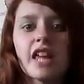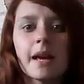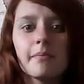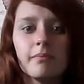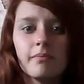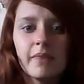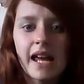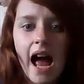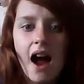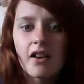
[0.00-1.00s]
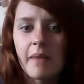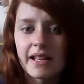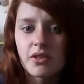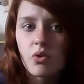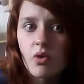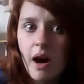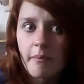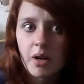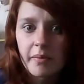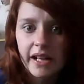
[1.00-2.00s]
take me out of my school and
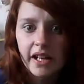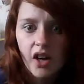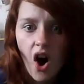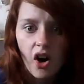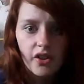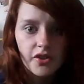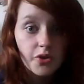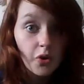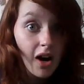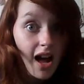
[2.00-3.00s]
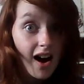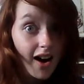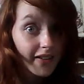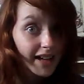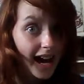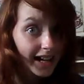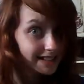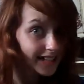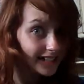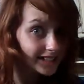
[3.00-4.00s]
put me in an all-girls school. Oh yeah, cause
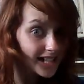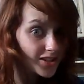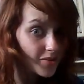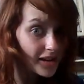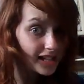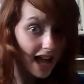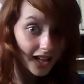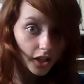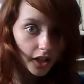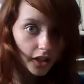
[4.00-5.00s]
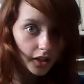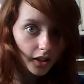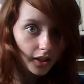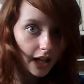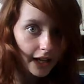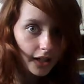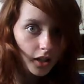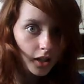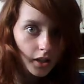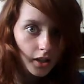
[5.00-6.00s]
that's gonna do me a lot of good. Like,
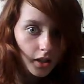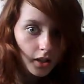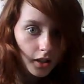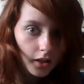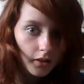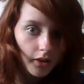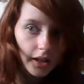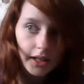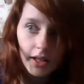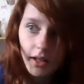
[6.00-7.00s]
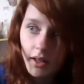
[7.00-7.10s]
really,